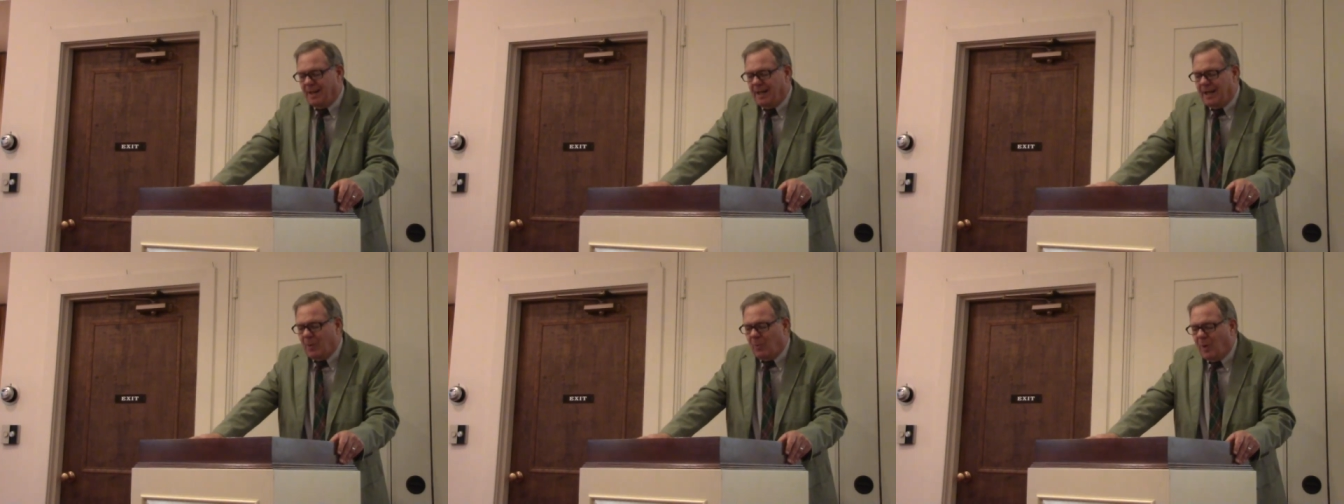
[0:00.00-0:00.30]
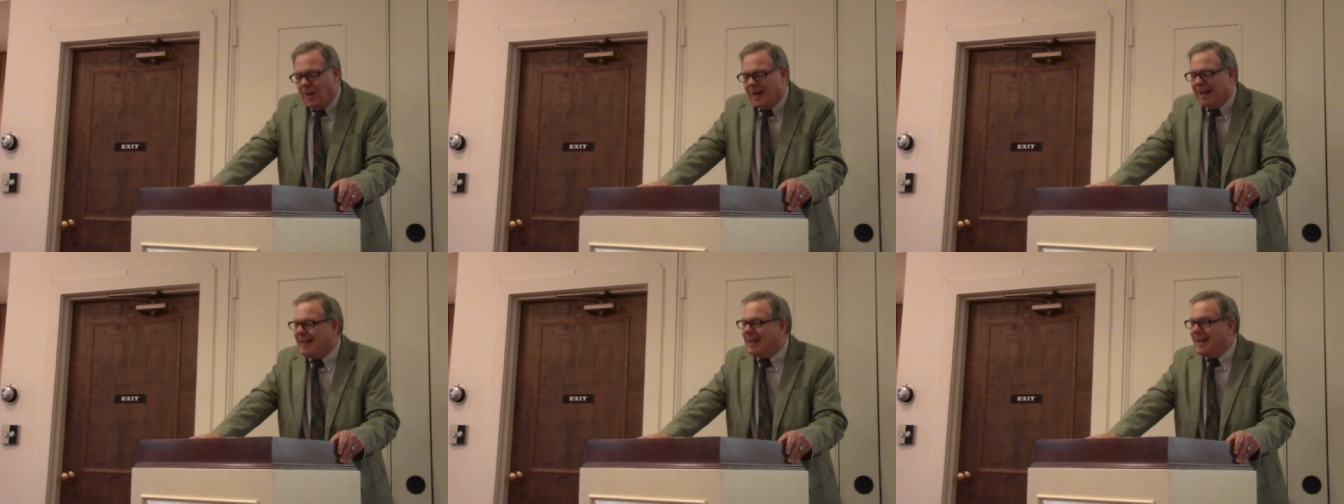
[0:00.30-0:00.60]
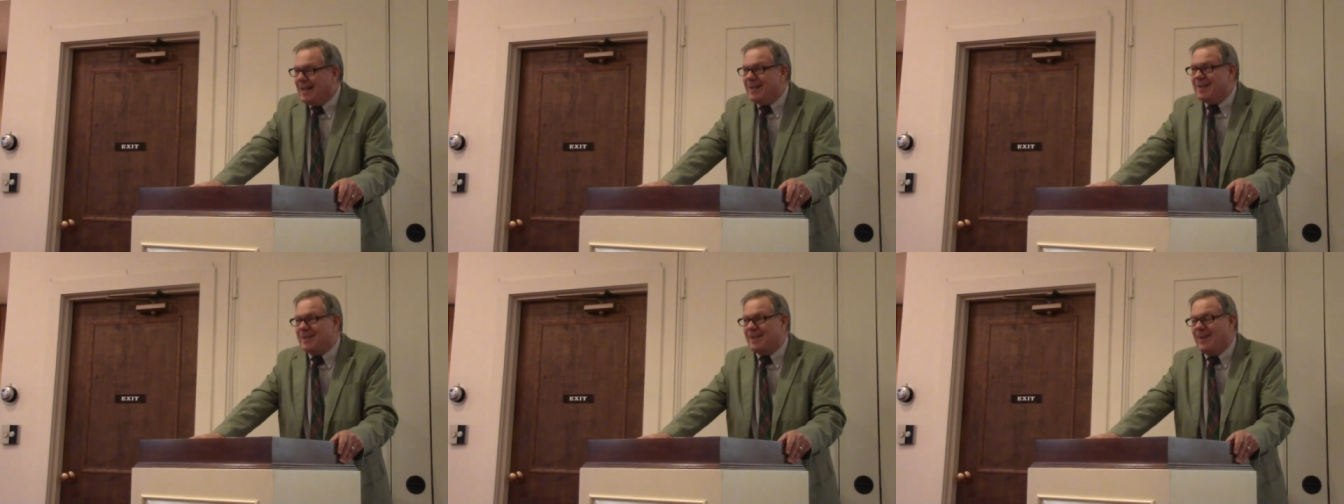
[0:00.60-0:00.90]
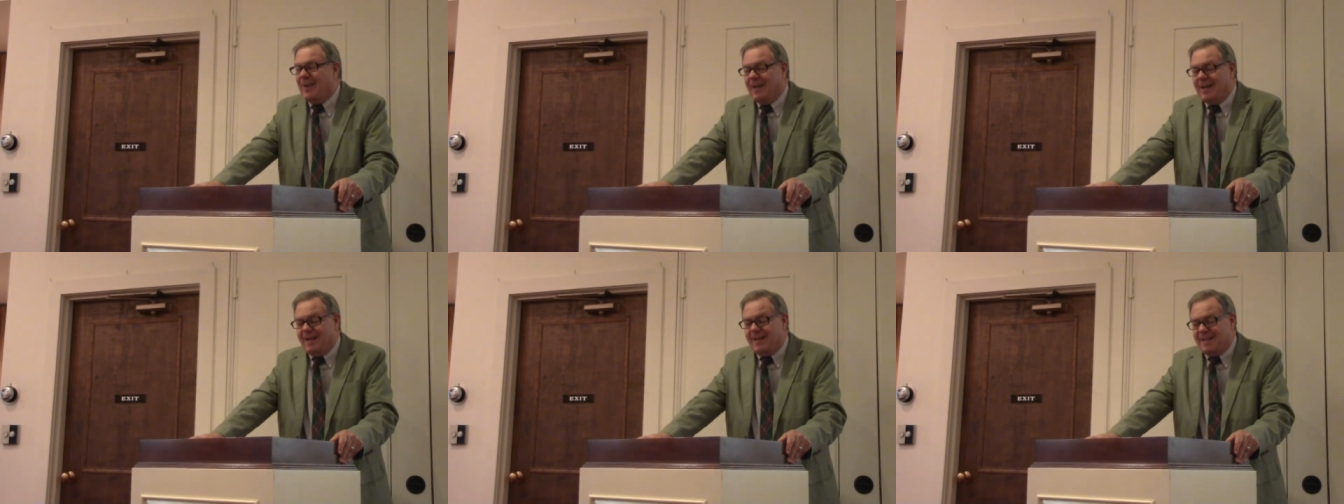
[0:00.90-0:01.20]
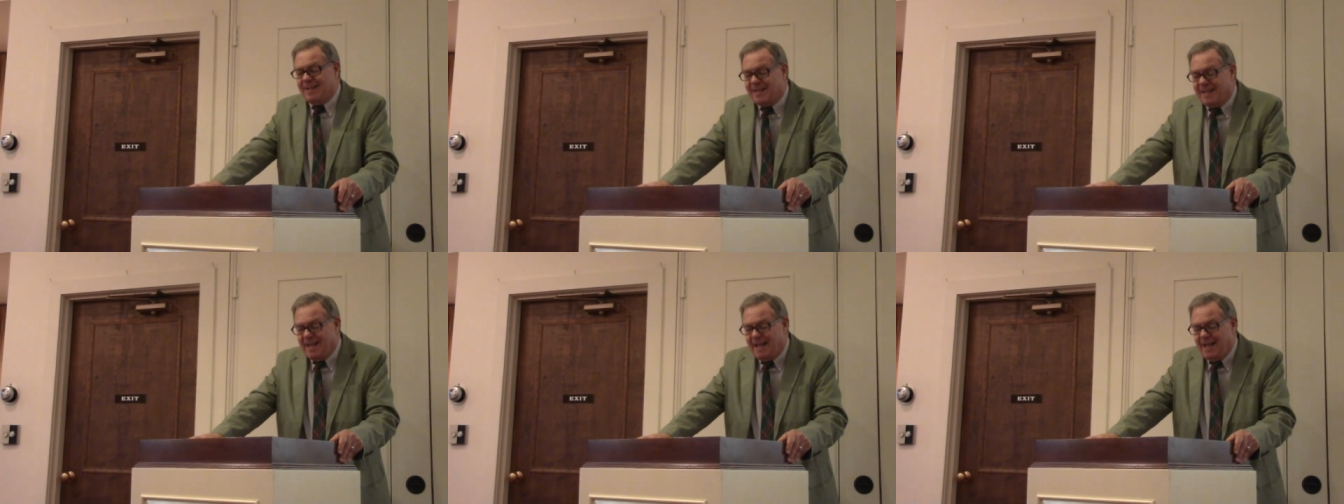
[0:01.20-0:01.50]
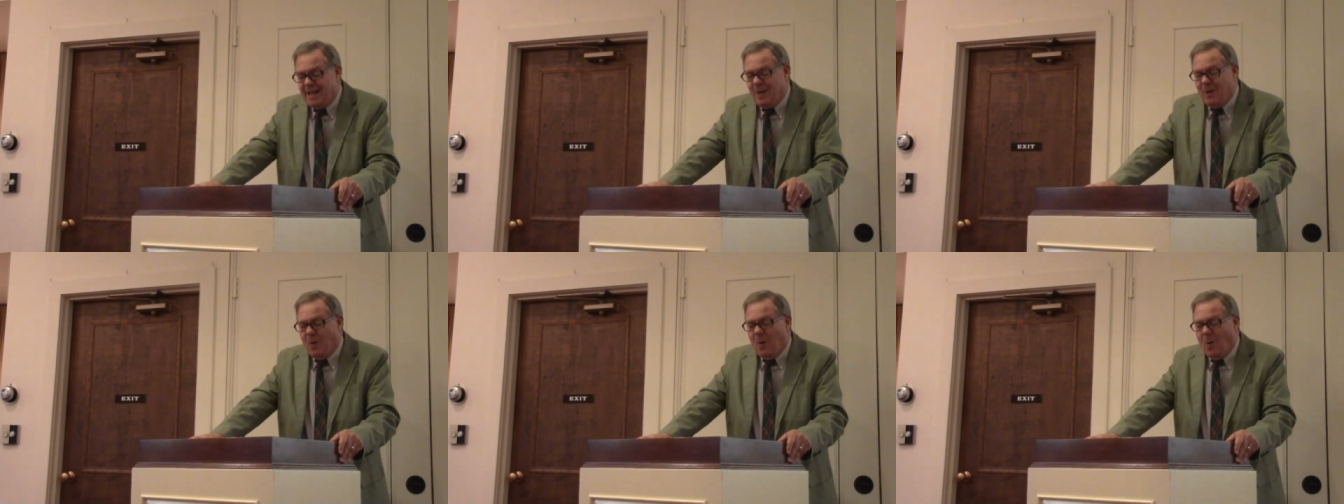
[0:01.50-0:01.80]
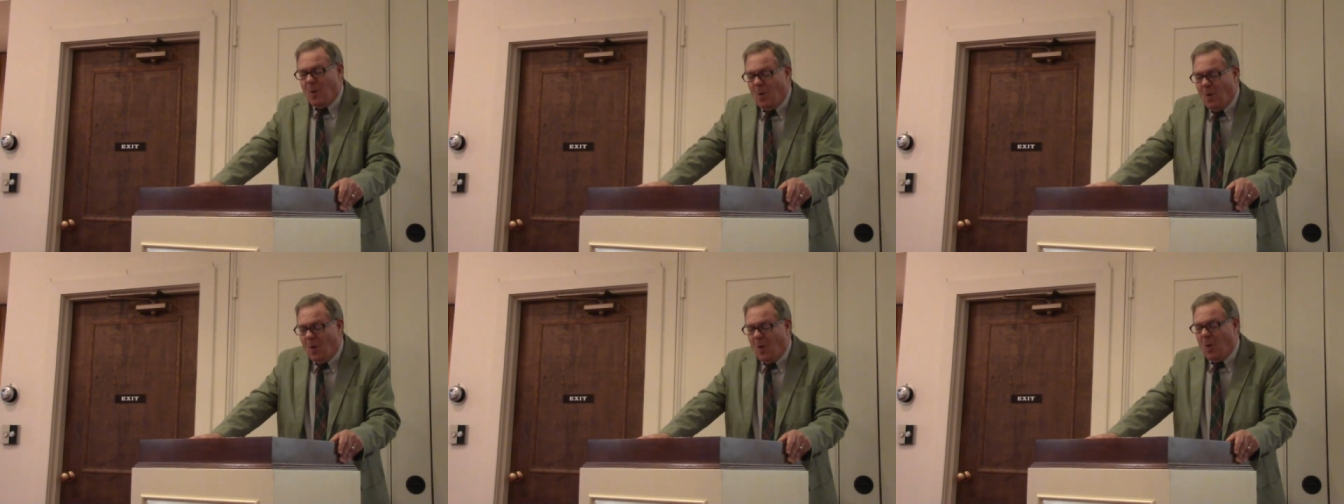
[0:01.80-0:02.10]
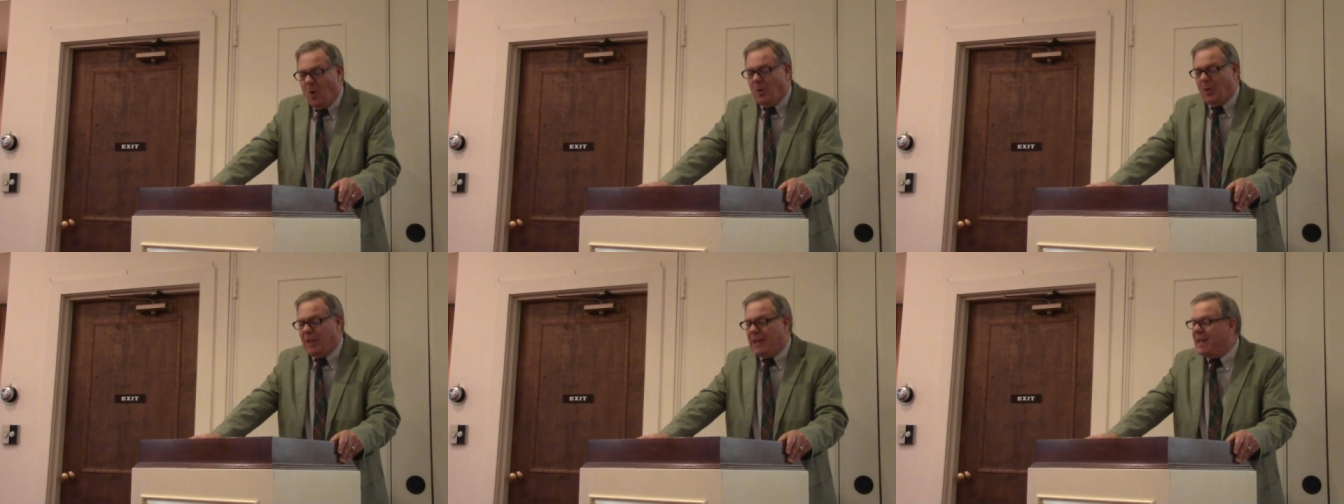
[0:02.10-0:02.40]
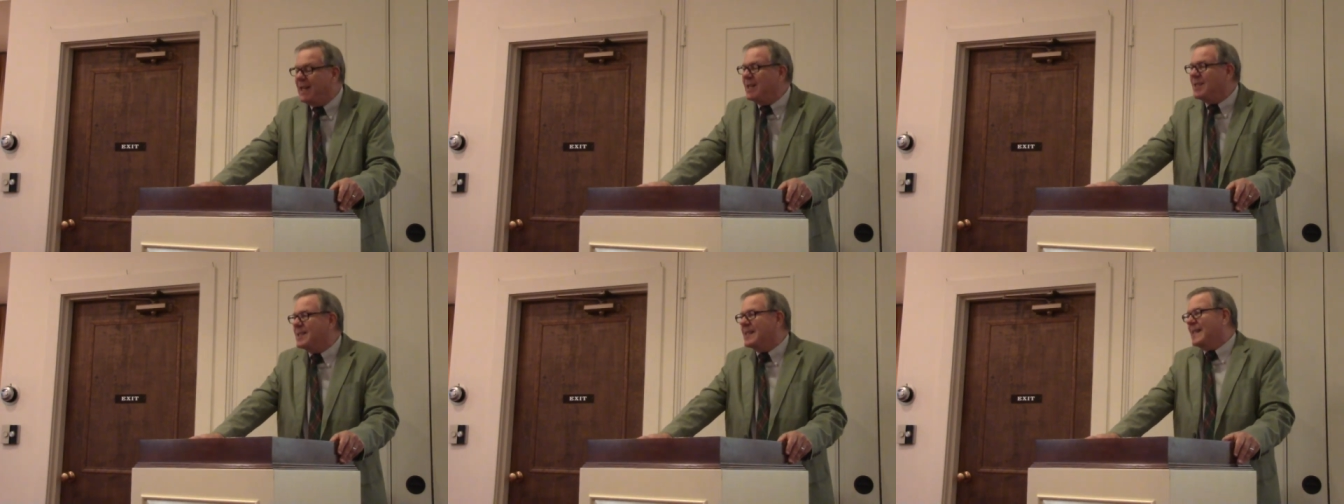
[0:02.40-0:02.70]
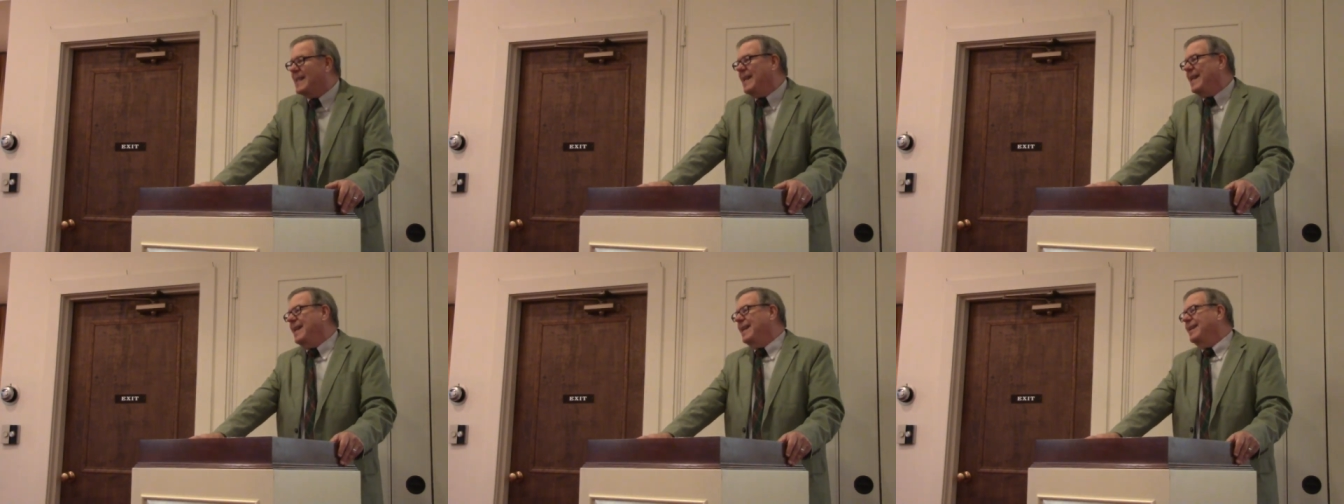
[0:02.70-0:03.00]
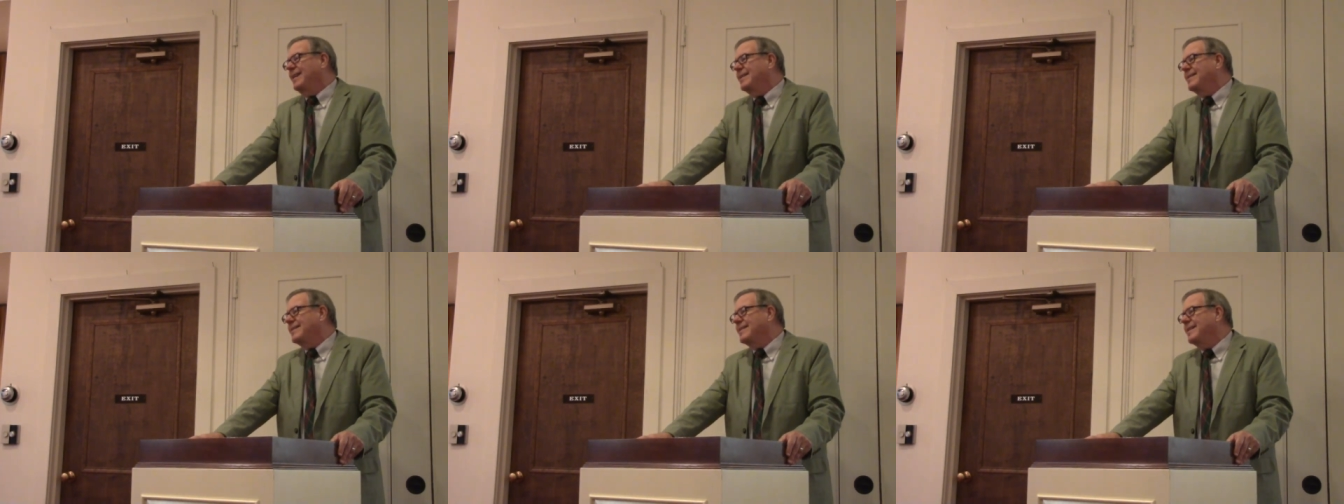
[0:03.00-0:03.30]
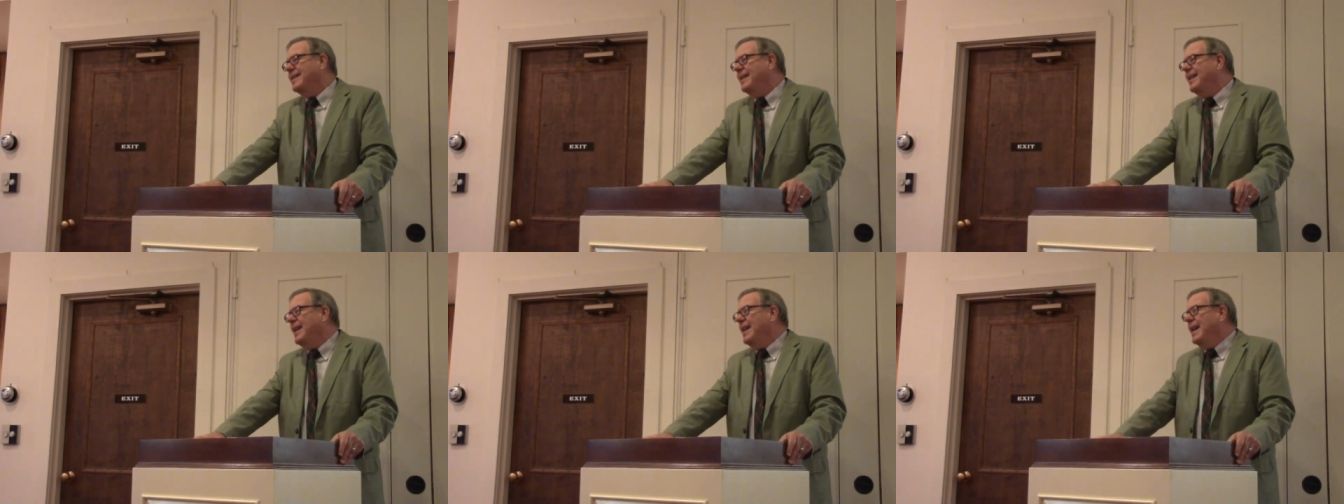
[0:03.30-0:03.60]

He wanted Esau to see all these things.